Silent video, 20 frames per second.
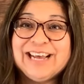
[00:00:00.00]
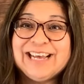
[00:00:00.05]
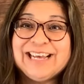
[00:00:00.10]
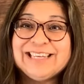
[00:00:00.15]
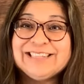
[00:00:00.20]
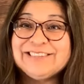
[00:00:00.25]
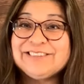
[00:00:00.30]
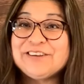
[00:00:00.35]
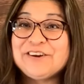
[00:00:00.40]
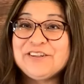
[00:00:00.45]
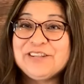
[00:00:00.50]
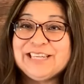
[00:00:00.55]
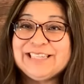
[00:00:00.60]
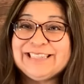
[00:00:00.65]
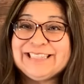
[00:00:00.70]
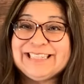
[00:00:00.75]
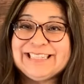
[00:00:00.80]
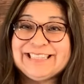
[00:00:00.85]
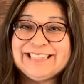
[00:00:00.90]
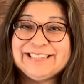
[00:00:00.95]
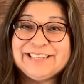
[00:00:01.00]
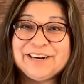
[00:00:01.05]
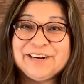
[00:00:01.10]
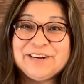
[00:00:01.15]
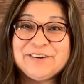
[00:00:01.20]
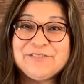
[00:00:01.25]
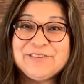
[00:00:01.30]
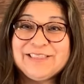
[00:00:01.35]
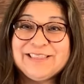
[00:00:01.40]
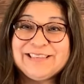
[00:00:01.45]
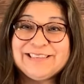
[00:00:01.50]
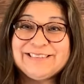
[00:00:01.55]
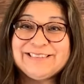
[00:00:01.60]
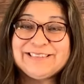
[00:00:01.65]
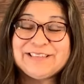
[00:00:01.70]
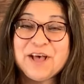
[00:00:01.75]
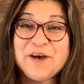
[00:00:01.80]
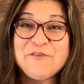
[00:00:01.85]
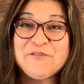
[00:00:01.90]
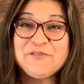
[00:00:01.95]
So let's get started with
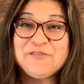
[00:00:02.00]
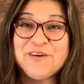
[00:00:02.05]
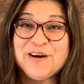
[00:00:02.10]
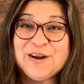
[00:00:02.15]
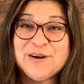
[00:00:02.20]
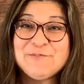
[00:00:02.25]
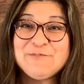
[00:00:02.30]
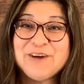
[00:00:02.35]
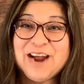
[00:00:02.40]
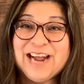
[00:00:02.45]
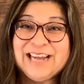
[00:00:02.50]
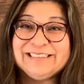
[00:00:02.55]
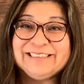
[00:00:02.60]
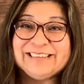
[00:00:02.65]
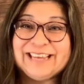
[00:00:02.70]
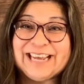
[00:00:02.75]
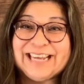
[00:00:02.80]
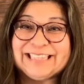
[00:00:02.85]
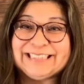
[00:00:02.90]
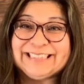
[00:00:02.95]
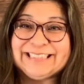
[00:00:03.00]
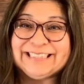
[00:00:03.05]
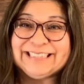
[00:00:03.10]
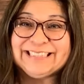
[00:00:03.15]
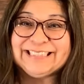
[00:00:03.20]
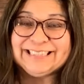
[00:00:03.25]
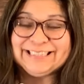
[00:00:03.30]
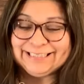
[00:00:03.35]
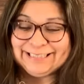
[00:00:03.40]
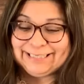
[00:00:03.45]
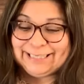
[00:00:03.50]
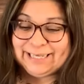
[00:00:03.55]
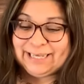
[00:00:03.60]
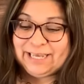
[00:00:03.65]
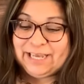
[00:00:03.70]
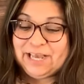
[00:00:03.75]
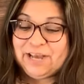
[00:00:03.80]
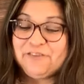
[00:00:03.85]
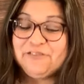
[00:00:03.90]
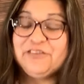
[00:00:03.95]
this fun project.
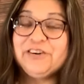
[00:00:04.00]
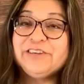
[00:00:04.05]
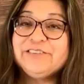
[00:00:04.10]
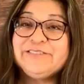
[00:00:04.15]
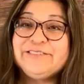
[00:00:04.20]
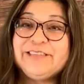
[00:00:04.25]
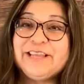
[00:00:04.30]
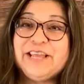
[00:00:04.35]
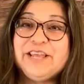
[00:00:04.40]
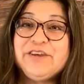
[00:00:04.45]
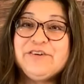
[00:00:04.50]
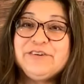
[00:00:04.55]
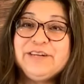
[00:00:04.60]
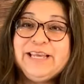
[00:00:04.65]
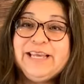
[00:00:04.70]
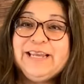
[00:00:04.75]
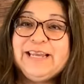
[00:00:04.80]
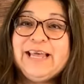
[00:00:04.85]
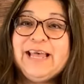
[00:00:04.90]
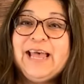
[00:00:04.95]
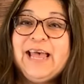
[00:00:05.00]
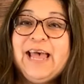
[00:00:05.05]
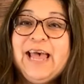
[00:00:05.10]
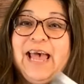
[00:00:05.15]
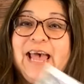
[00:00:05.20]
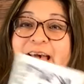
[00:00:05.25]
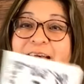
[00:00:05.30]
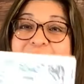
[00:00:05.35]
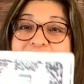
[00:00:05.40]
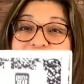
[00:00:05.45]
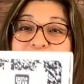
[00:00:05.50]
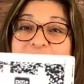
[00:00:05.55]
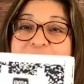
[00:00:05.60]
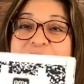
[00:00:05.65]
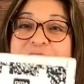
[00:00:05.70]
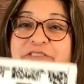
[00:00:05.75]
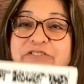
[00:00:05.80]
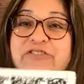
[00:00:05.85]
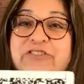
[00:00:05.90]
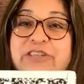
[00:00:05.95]
First, you'll need a
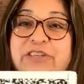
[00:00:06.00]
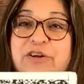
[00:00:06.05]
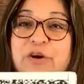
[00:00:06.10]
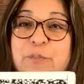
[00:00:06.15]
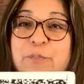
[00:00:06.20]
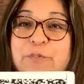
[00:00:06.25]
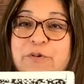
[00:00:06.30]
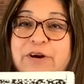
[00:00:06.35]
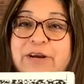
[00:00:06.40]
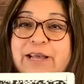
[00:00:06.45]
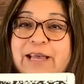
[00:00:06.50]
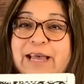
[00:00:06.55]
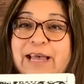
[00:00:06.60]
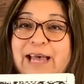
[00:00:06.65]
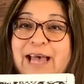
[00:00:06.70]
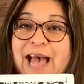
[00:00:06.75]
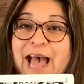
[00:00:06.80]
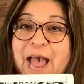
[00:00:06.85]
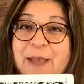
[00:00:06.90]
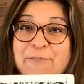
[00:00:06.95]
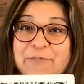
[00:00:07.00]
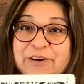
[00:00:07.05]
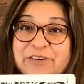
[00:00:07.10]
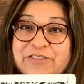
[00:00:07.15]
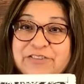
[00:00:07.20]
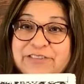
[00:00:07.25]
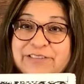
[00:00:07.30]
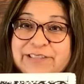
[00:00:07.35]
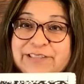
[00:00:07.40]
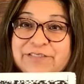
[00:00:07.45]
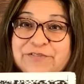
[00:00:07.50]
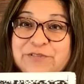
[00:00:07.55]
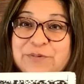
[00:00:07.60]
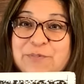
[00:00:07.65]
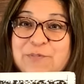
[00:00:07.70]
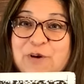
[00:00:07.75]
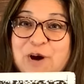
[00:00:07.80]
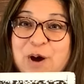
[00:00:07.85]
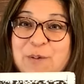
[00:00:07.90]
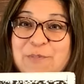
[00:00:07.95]
composition notebook. I purchased this from
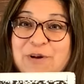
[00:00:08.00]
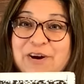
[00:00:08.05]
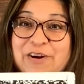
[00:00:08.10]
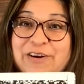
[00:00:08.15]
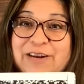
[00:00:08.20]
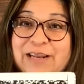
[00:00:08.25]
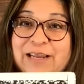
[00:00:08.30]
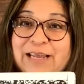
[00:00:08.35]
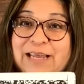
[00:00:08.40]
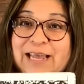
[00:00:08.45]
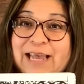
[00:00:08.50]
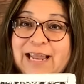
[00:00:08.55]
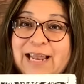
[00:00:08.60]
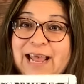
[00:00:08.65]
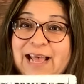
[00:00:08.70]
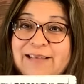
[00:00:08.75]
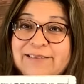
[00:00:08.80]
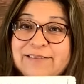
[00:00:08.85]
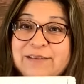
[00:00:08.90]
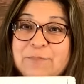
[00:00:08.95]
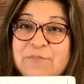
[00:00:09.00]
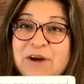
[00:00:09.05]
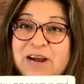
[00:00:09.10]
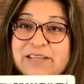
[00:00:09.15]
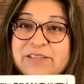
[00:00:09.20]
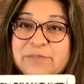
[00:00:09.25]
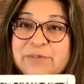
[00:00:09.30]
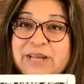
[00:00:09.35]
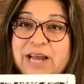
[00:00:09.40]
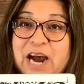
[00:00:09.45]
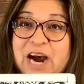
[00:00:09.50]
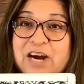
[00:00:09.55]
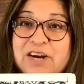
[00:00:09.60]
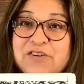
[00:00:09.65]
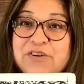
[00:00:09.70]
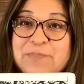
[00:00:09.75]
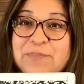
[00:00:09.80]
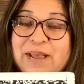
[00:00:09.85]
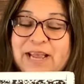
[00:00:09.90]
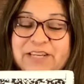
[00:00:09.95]
Walmart. It has approximately
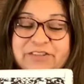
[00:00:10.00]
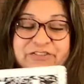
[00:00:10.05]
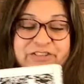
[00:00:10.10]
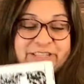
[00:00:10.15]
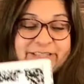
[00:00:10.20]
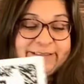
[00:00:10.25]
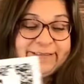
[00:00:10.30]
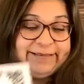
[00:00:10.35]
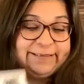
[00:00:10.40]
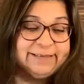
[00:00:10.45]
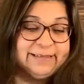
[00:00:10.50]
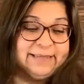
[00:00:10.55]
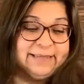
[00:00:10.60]
100 pages.